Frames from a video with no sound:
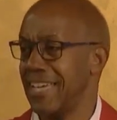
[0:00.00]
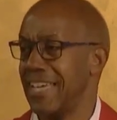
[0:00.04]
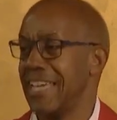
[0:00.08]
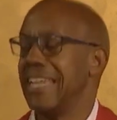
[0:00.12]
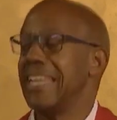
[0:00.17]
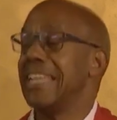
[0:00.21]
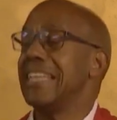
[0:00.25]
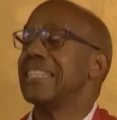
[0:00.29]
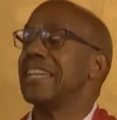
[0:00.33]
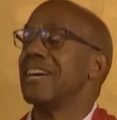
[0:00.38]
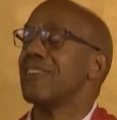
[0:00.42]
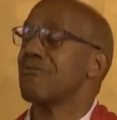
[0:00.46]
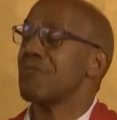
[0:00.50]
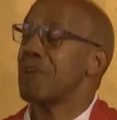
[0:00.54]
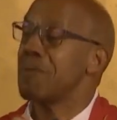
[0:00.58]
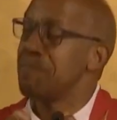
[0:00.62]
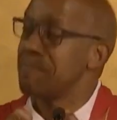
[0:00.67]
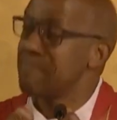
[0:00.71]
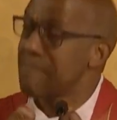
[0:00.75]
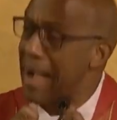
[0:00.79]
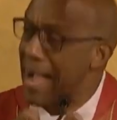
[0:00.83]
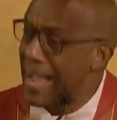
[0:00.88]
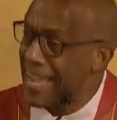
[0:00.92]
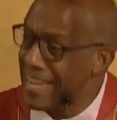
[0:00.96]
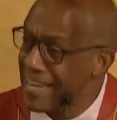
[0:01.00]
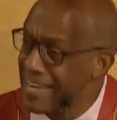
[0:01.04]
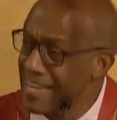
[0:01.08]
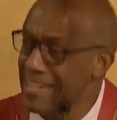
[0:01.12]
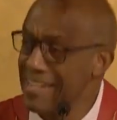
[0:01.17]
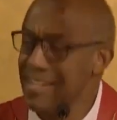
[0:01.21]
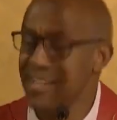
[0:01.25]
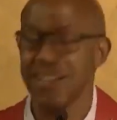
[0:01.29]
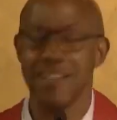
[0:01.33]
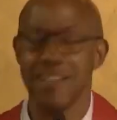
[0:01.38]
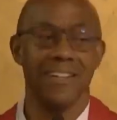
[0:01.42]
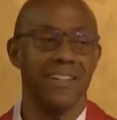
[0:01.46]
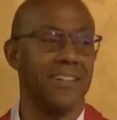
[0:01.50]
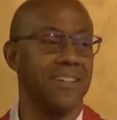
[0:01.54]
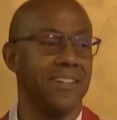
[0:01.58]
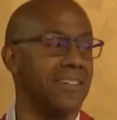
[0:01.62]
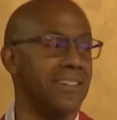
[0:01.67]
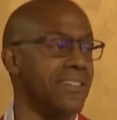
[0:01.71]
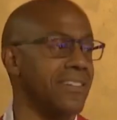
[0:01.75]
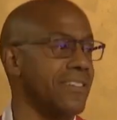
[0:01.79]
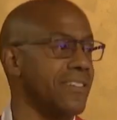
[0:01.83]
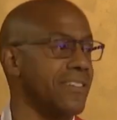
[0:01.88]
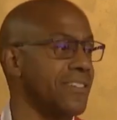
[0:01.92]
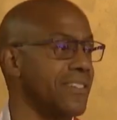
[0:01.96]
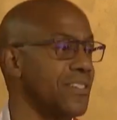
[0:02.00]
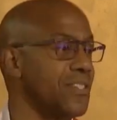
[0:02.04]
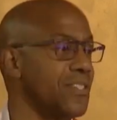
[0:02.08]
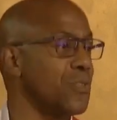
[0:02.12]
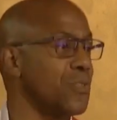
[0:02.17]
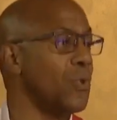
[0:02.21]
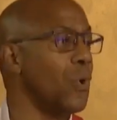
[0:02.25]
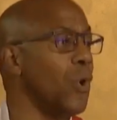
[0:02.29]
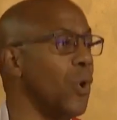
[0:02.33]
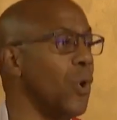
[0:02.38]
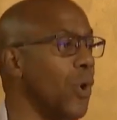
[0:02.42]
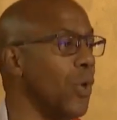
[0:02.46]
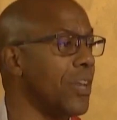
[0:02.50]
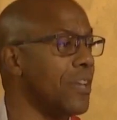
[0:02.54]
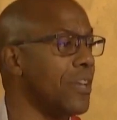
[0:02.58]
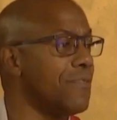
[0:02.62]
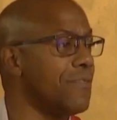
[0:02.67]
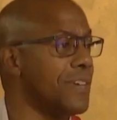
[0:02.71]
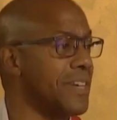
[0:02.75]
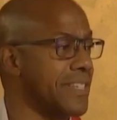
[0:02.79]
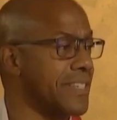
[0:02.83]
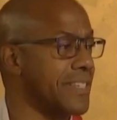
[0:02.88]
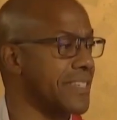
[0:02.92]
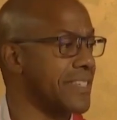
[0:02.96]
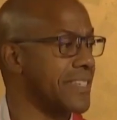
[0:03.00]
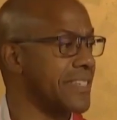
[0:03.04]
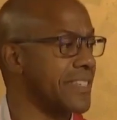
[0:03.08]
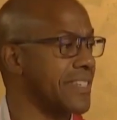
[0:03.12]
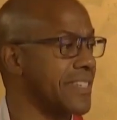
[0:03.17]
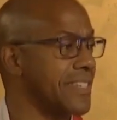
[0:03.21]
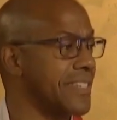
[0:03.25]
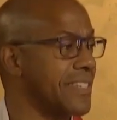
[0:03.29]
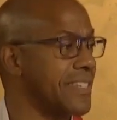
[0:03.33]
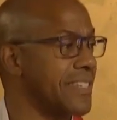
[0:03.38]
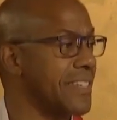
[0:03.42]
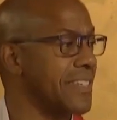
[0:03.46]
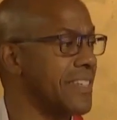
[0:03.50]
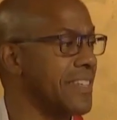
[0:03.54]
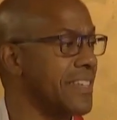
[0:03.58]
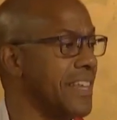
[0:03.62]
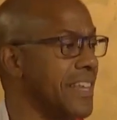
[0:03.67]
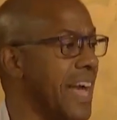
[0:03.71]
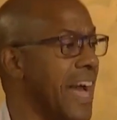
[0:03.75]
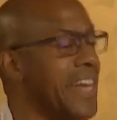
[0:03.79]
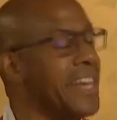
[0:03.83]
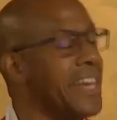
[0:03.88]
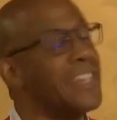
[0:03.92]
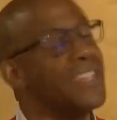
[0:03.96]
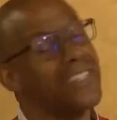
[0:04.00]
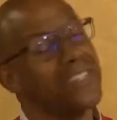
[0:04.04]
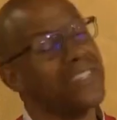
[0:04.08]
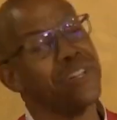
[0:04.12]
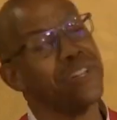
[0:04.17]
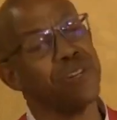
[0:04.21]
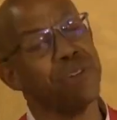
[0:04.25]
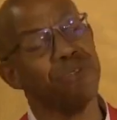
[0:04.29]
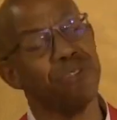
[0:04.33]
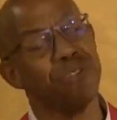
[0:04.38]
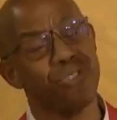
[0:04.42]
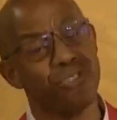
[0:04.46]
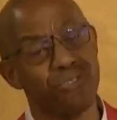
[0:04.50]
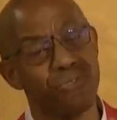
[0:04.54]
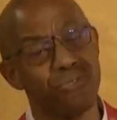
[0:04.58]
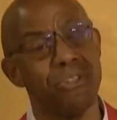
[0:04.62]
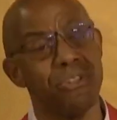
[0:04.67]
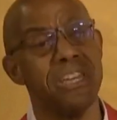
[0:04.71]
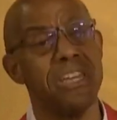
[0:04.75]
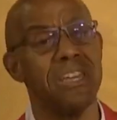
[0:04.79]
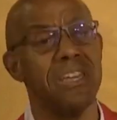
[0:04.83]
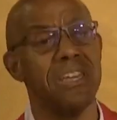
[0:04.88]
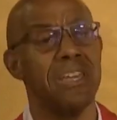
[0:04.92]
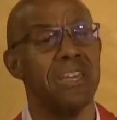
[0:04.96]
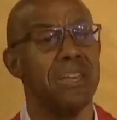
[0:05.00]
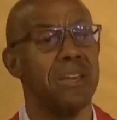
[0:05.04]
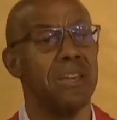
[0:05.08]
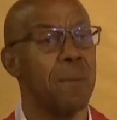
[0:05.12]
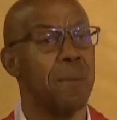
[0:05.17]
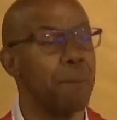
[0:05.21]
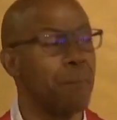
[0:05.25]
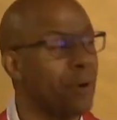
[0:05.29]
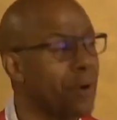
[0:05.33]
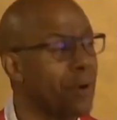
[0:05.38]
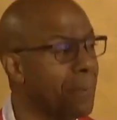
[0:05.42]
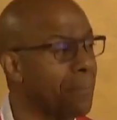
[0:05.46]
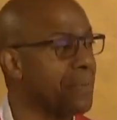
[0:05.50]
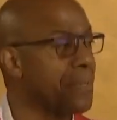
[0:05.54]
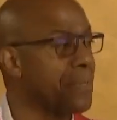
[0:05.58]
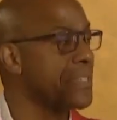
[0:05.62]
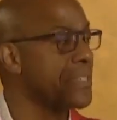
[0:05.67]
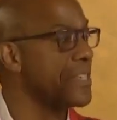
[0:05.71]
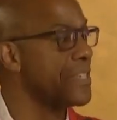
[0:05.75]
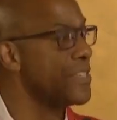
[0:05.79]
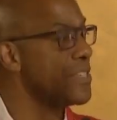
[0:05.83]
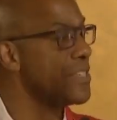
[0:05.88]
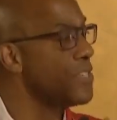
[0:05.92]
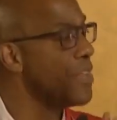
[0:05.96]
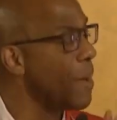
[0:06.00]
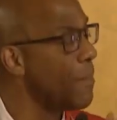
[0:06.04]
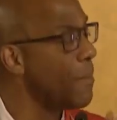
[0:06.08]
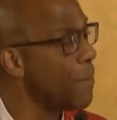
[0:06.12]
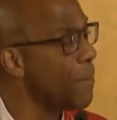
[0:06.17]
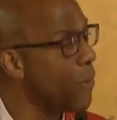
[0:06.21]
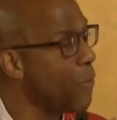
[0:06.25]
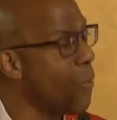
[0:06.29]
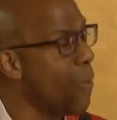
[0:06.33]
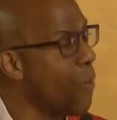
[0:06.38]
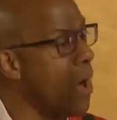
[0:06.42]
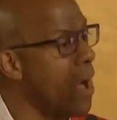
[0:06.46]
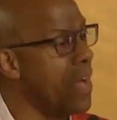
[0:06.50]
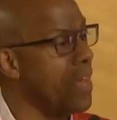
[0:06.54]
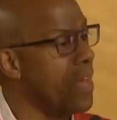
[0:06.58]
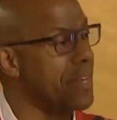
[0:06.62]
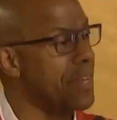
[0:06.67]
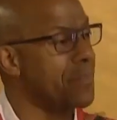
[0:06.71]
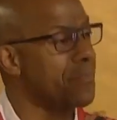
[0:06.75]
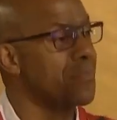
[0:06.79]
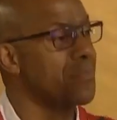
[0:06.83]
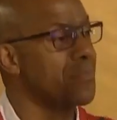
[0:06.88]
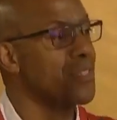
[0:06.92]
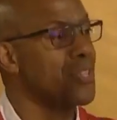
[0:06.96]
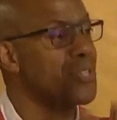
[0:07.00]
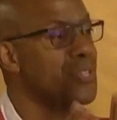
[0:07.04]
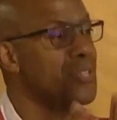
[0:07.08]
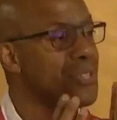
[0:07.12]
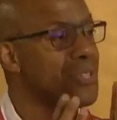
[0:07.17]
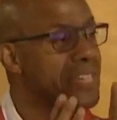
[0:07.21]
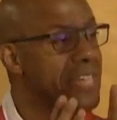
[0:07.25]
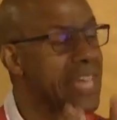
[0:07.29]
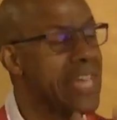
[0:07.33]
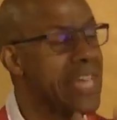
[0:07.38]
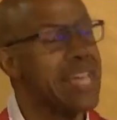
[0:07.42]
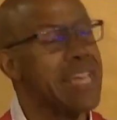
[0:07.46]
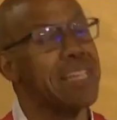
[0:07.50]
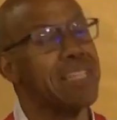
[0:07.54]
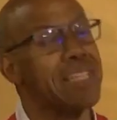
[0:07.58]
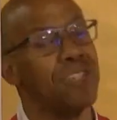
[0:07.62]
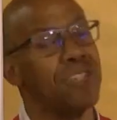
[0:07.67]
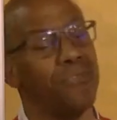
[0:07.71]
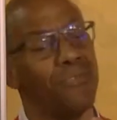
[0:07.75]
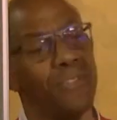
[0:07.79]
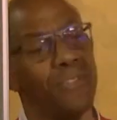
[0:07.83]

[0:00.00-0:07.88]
It is a reminder to all of us, and it serves three purposes. Number one, today's